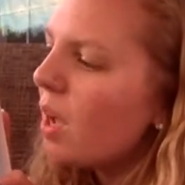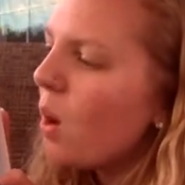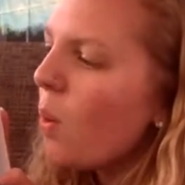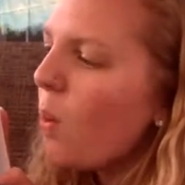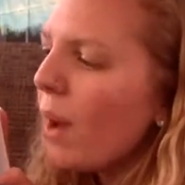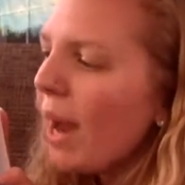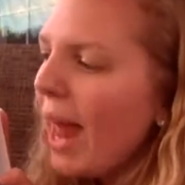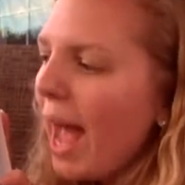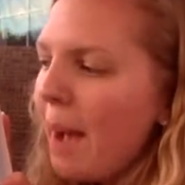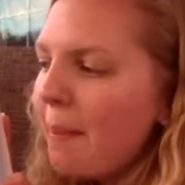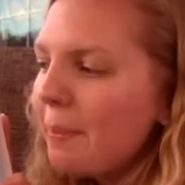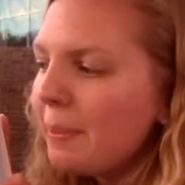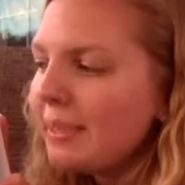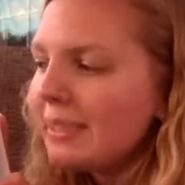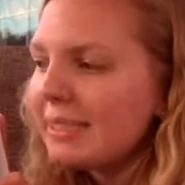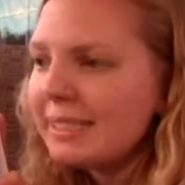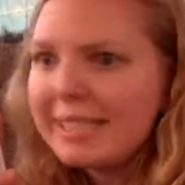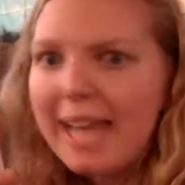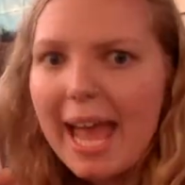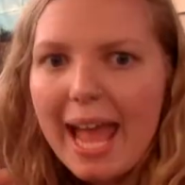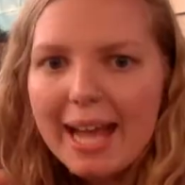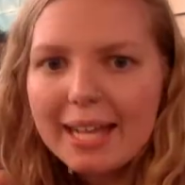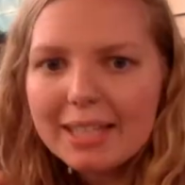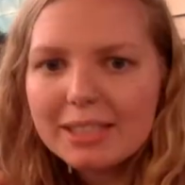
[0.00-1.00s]
What happens
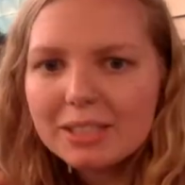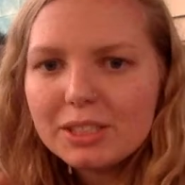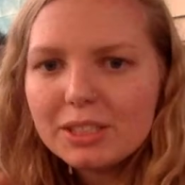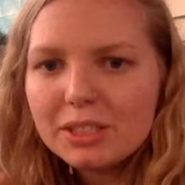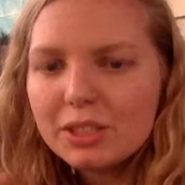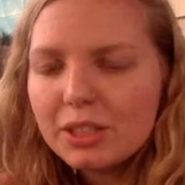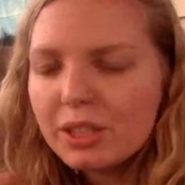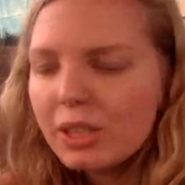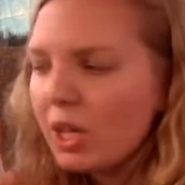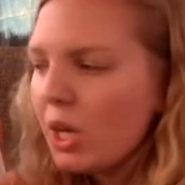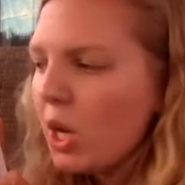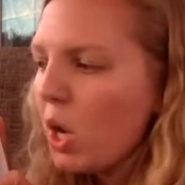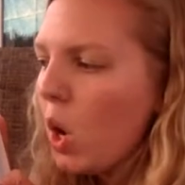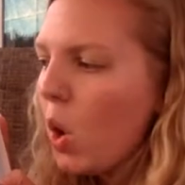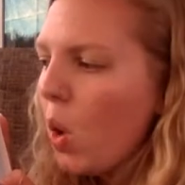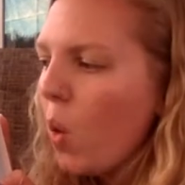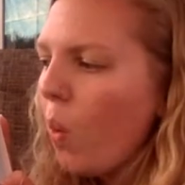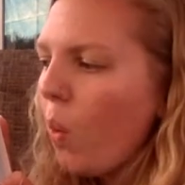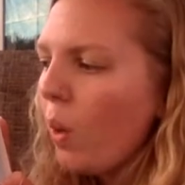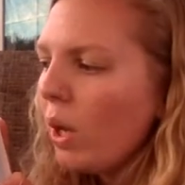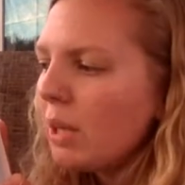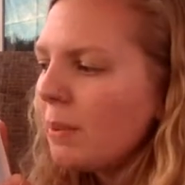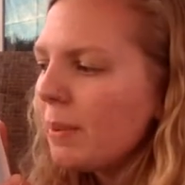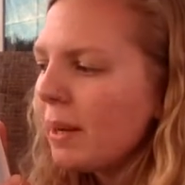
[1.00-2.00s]
next?
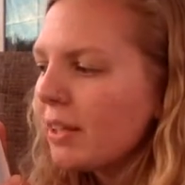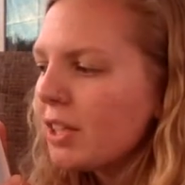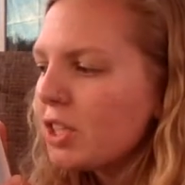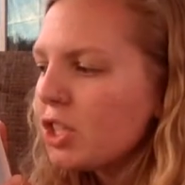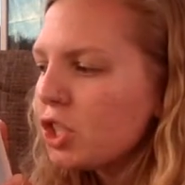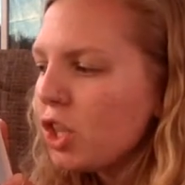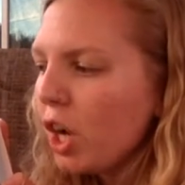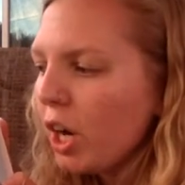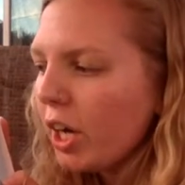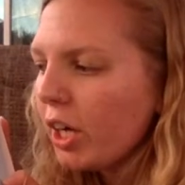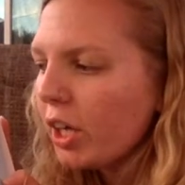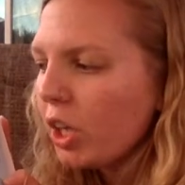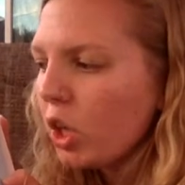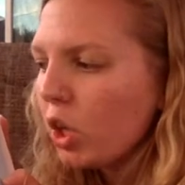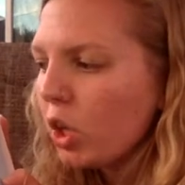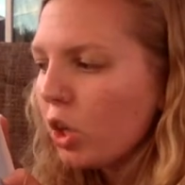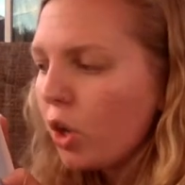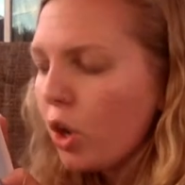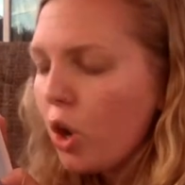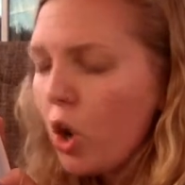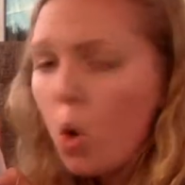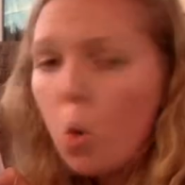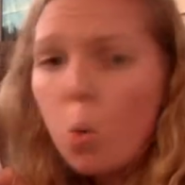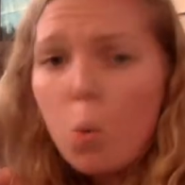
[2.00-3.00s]
What about the shark?
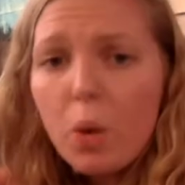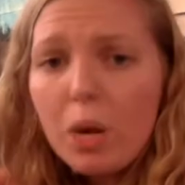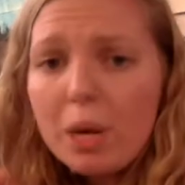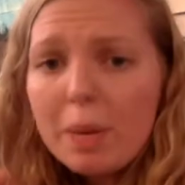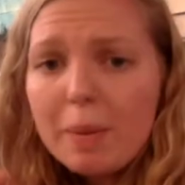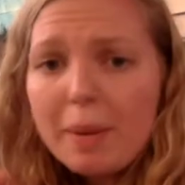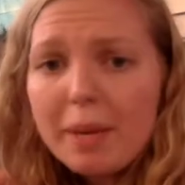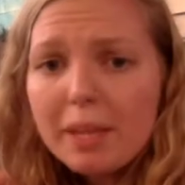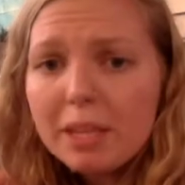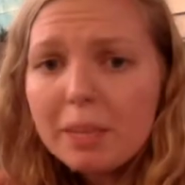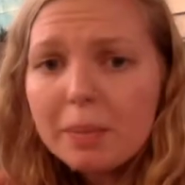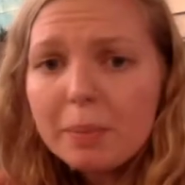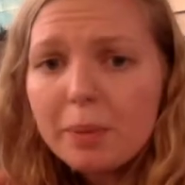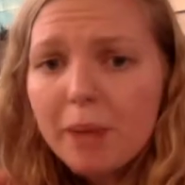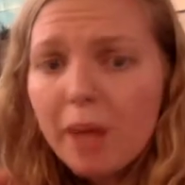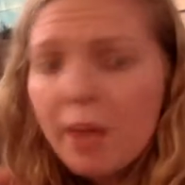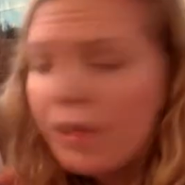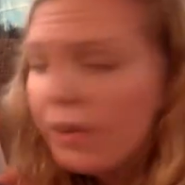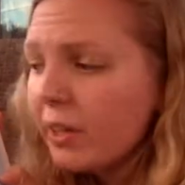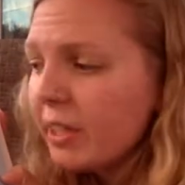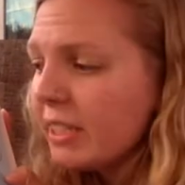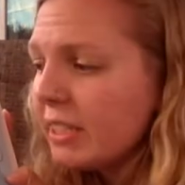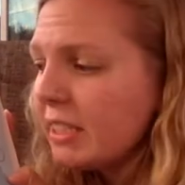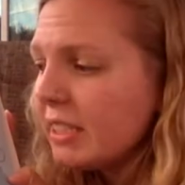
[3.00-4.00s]
What about the
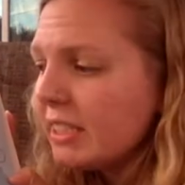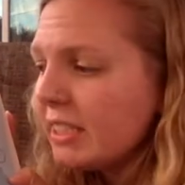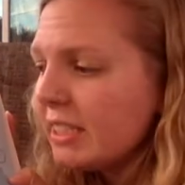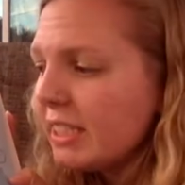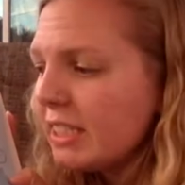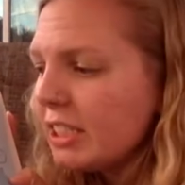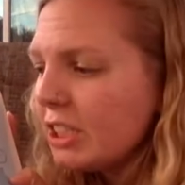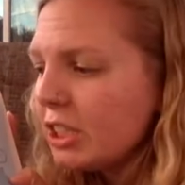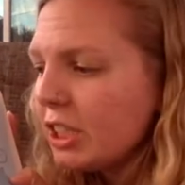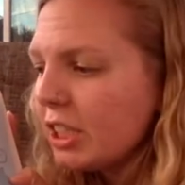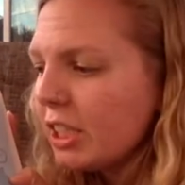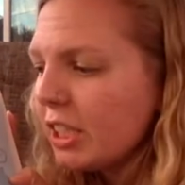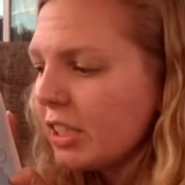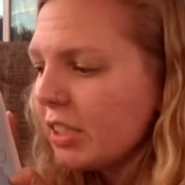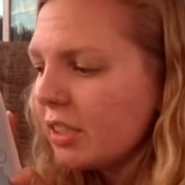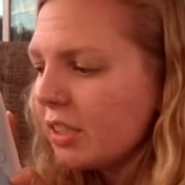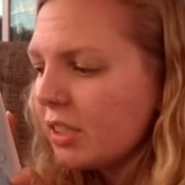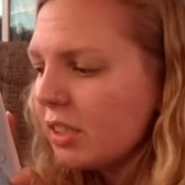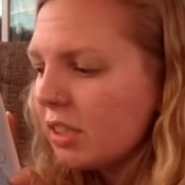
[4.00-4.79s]
brother and the sister?